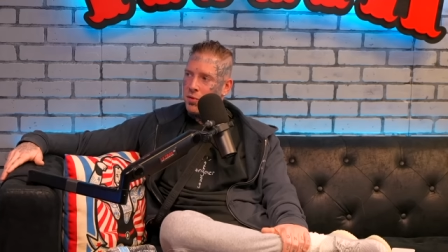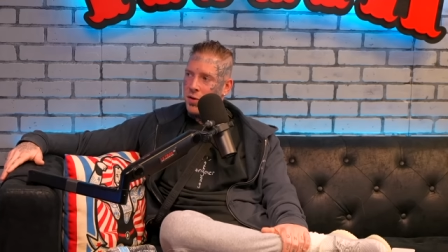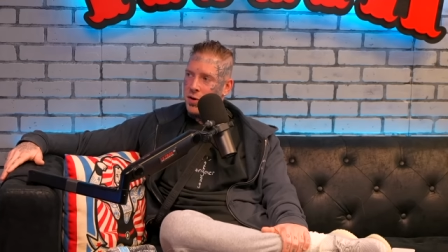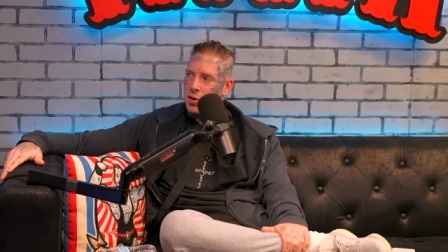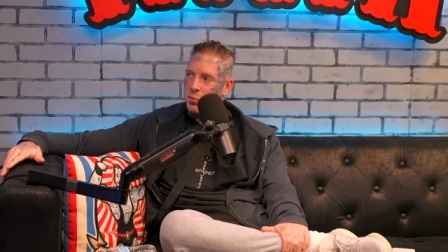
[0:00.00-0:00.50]
you
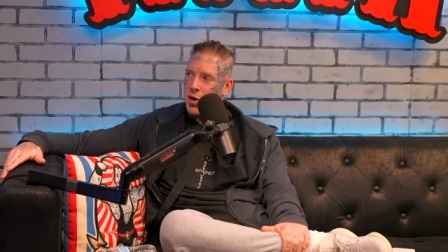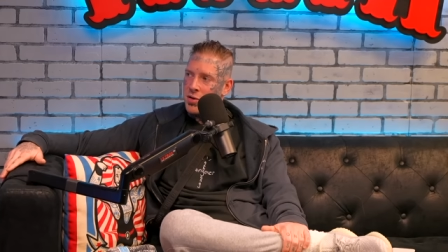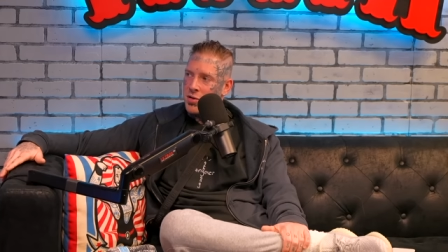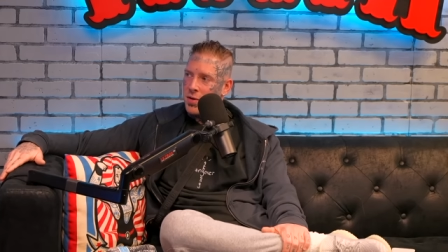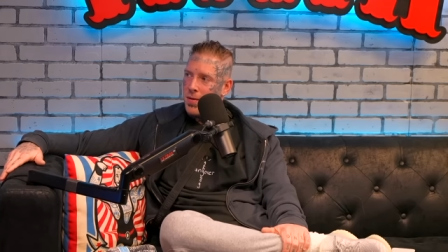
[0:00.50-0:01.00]
fucking from eating.
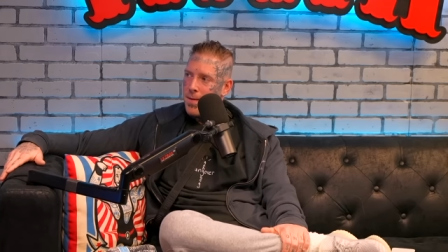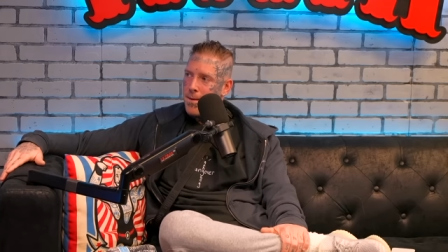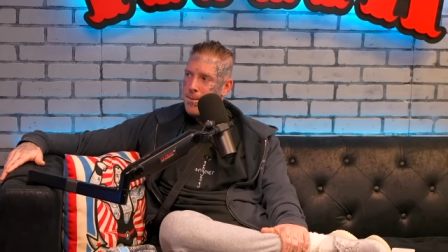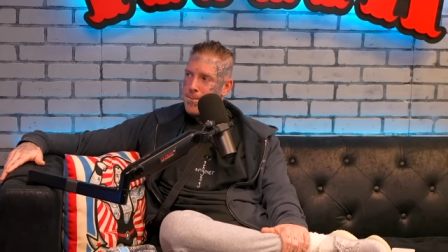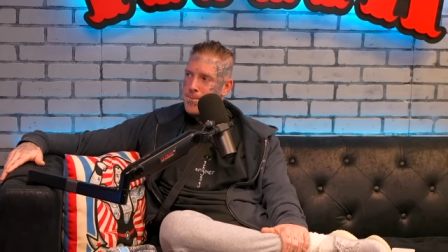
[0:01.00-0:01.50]
depressed
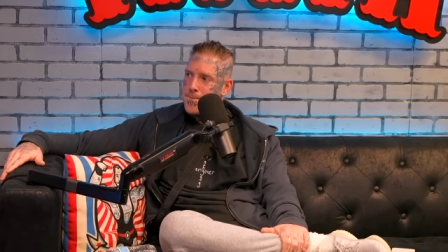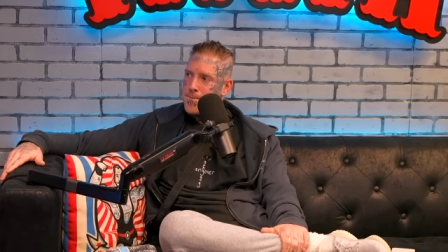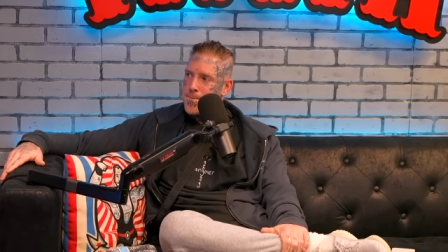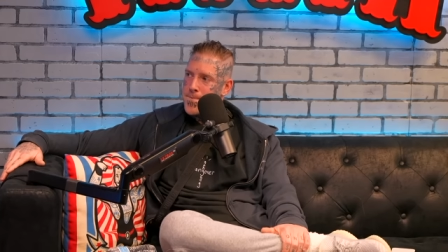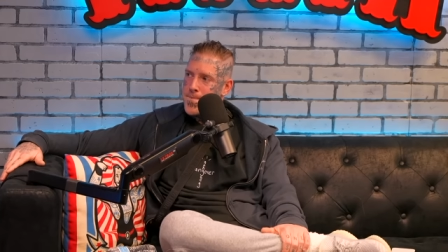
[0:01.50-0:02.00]
it's
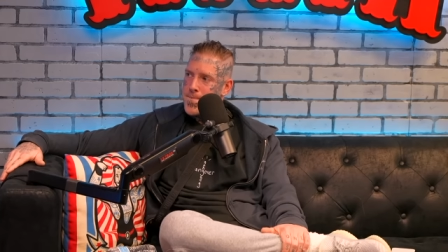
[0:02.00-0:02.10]
causing